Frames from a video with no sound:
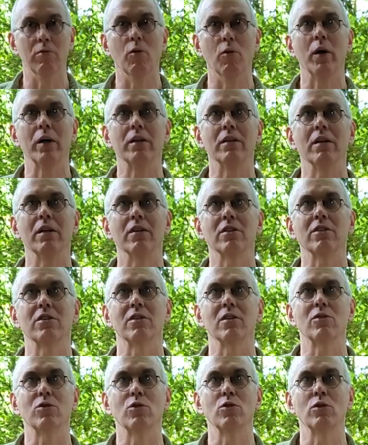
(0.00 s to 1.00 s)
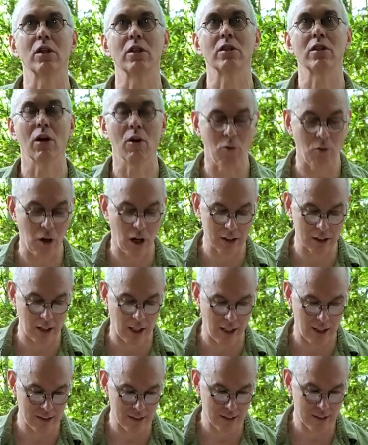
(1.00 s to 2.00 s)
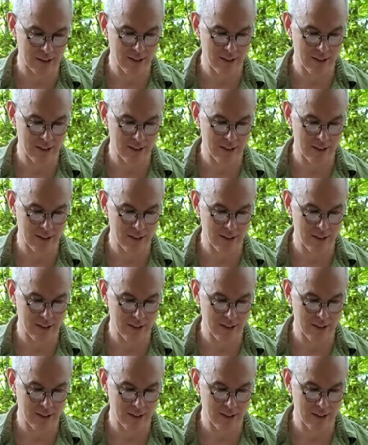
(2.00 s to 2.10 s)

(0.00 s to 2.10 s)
voidness, the Suññata Vagga.